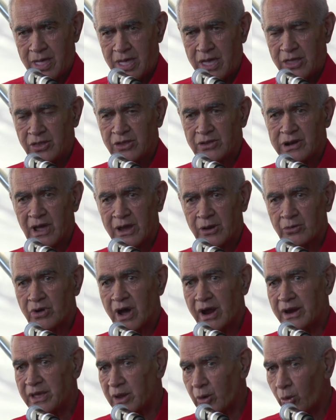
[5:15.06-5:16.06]
And it's like
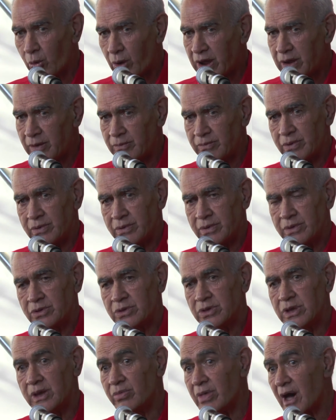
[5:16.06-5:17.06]
riding a wave.
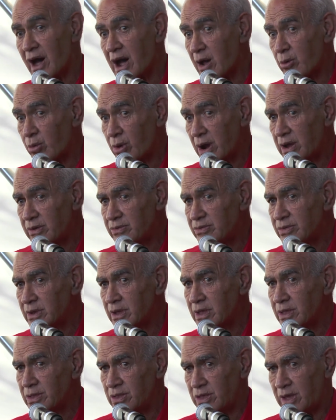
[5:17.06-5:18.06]
You have the high waves,
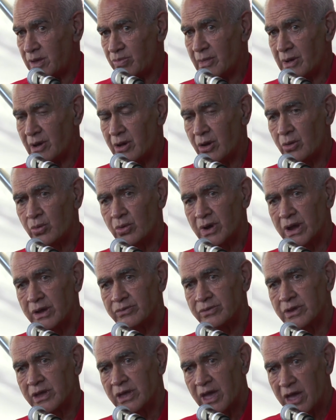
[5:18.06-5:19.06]
you have the low
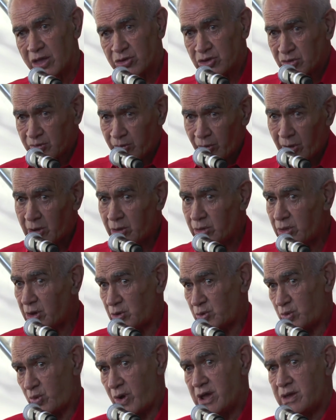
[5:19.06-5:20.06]
waves. And just follow
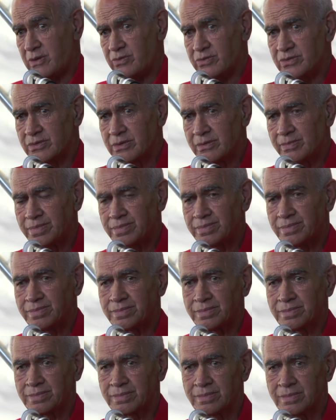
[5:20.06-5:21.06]
those waves.
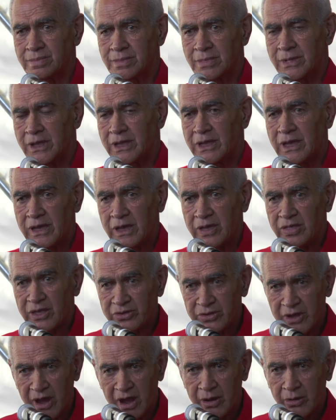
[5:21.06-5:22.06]
And
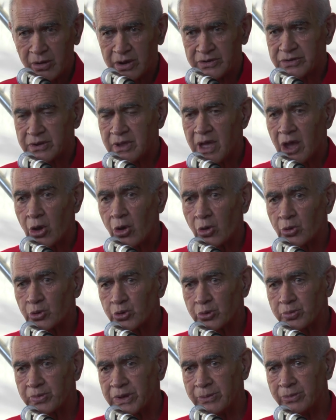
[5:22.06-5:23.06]
that's how us
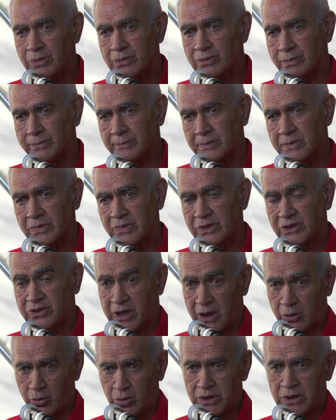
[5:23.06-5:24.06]
cultural people, that's
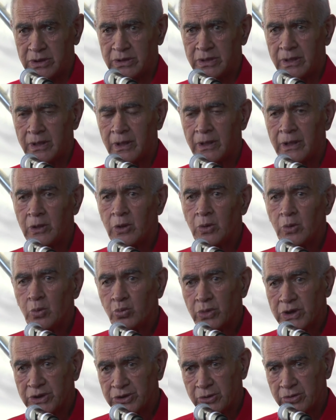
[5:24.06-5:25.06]
how we,
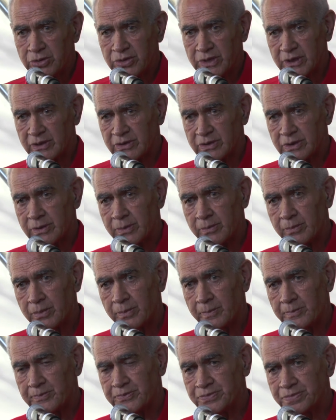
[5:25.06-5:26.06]
we do things.
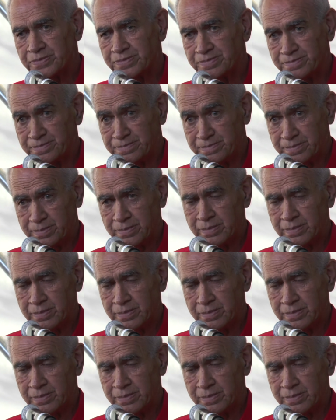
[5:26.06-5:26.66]
Hmm?